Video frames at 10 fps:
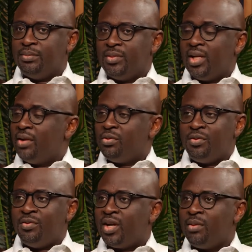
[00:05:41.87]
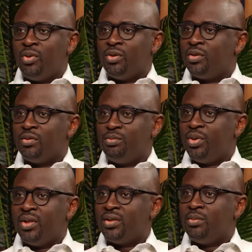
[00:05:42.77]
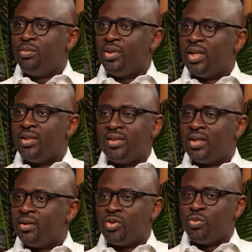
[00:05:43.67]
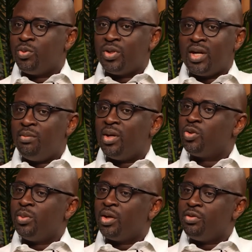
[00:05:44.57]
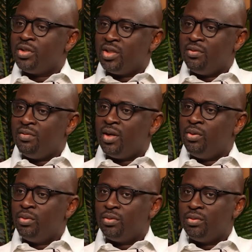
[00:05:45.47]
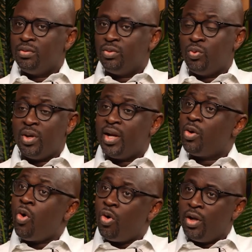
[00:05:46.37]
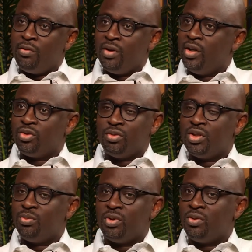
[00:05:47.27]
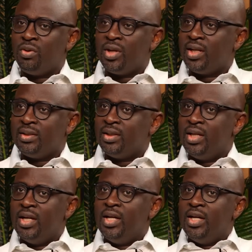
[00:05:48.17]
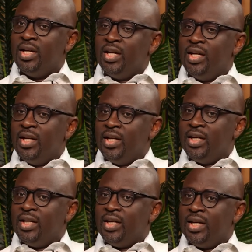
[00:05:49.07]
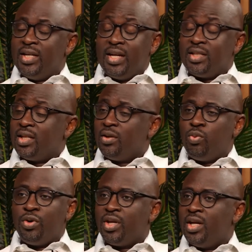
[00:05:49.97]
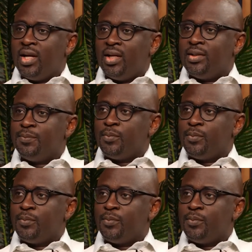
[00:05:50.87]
The life of a vagabond doesn't pay. Simply, I decided to come back to my Christian values, to what I call a relationship with God, and I started working hard.